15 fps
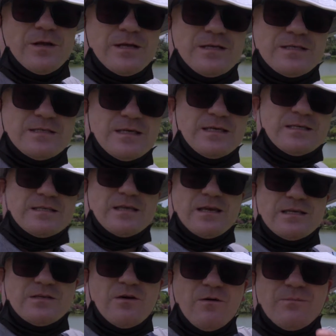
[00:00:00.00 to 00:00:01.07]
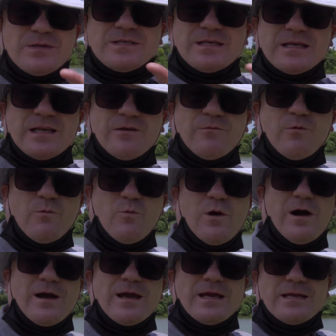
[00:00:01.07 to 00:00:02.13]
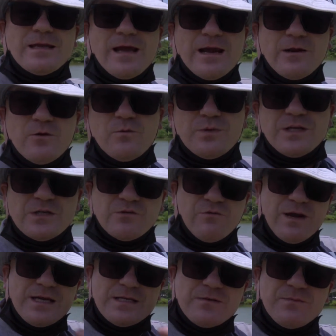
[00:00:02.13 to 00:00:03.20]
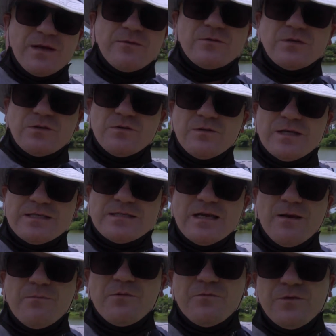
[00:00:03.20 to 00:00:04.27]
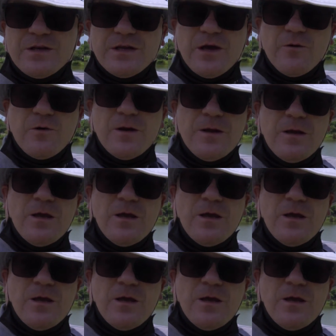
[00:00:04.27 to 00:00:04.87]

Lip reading: You can see it's not a particularly wide angle, but it's great to be able to do this type of video,